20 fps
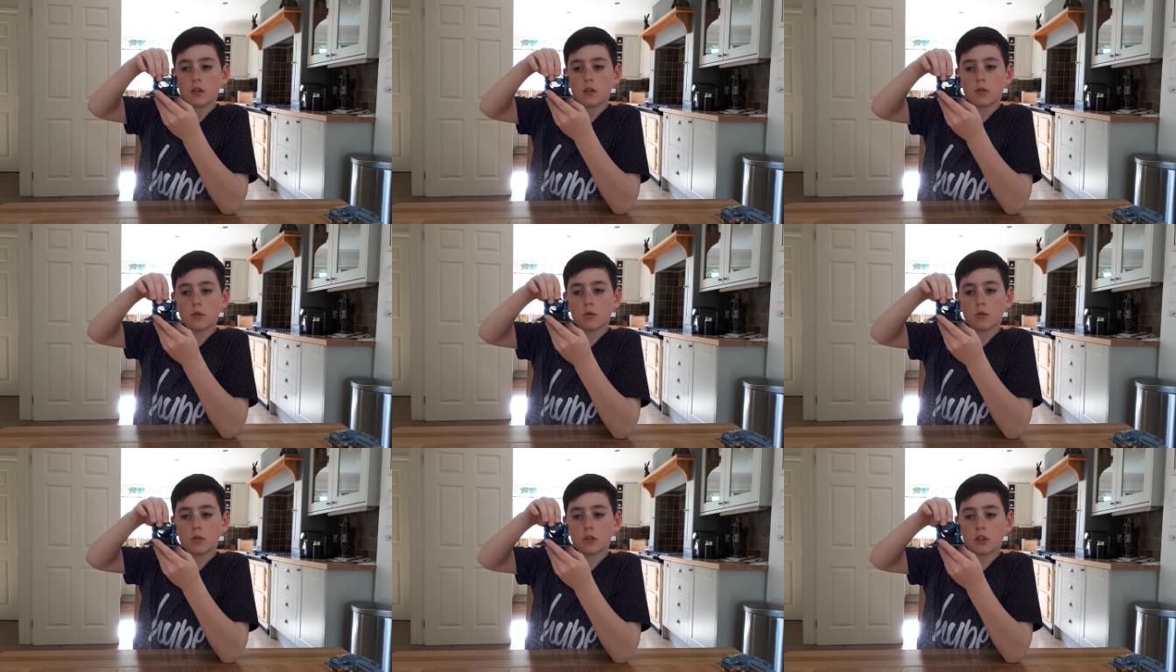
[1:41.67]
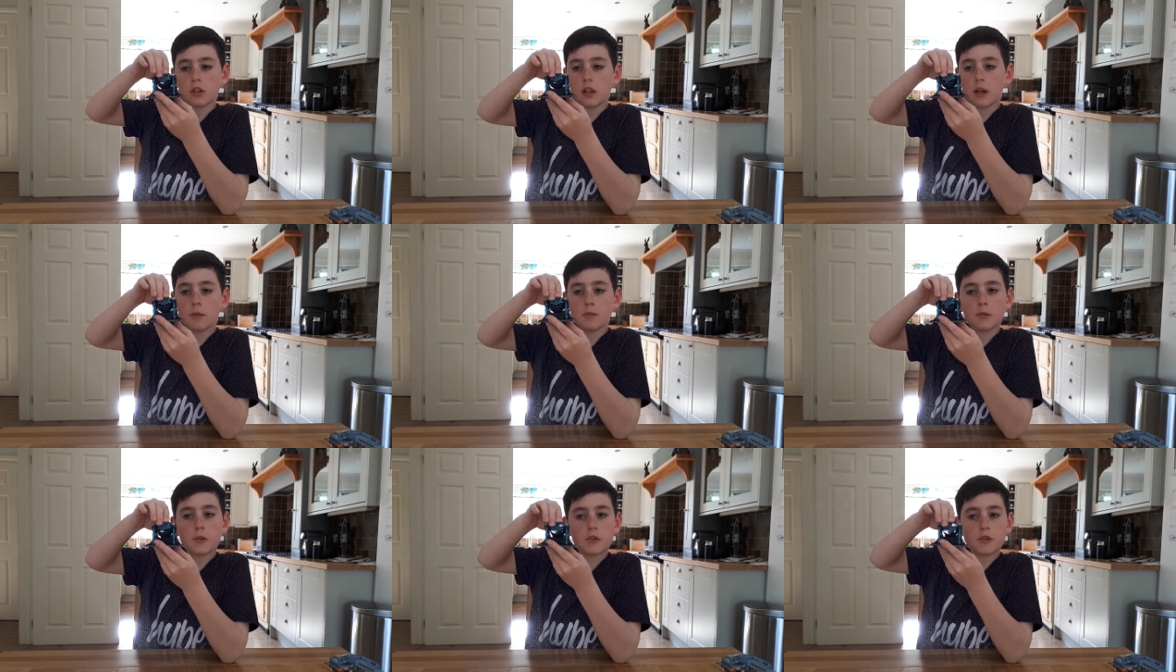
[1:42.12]
Also
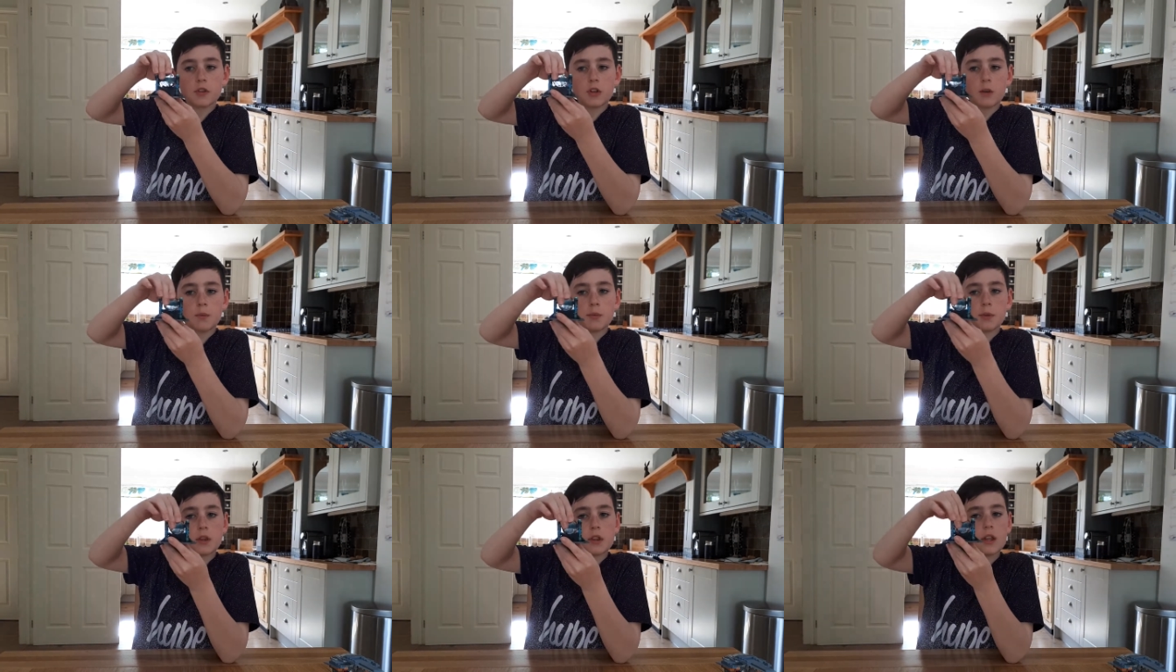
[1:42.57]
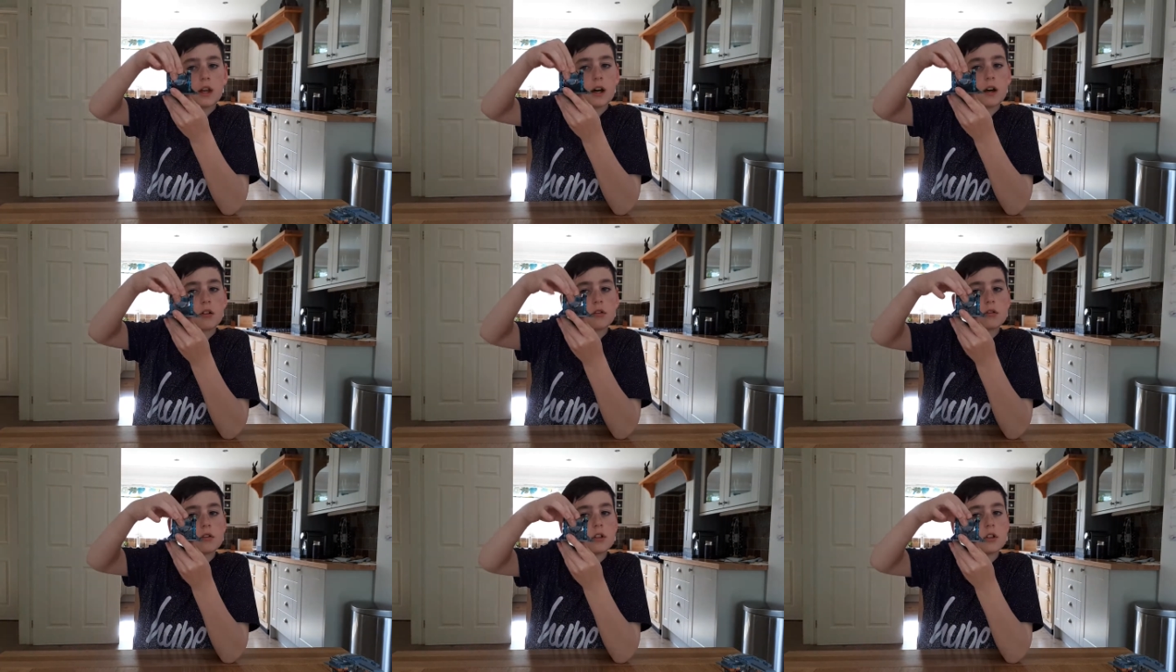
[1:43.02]
that moves up and
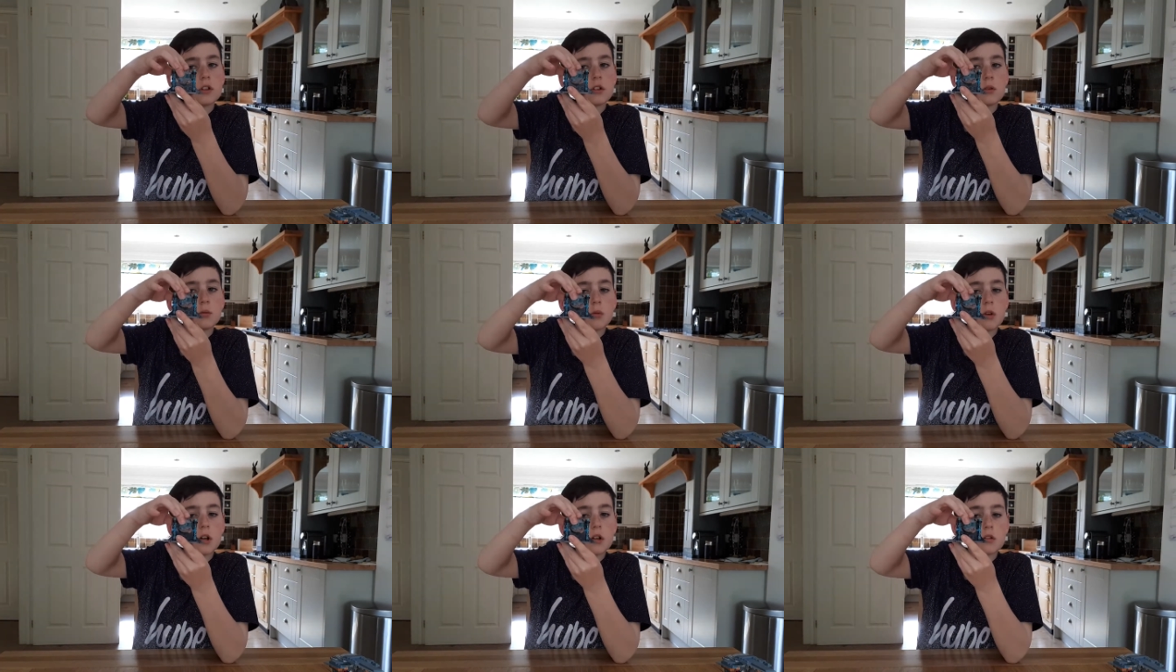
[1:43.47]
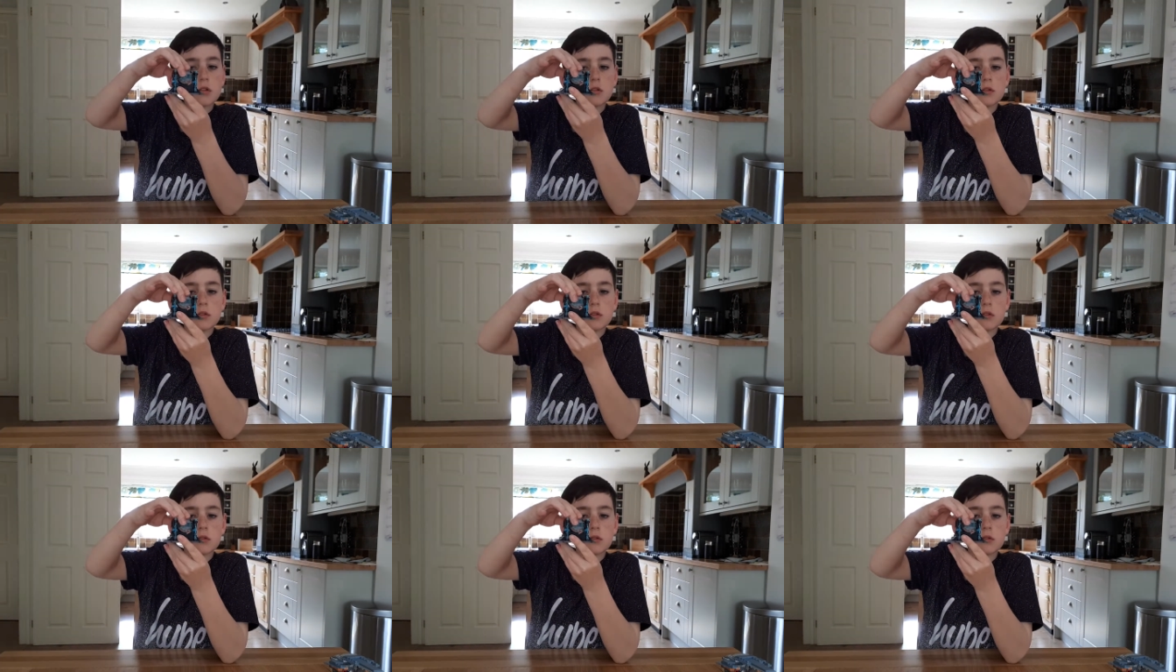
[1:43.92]
down as well.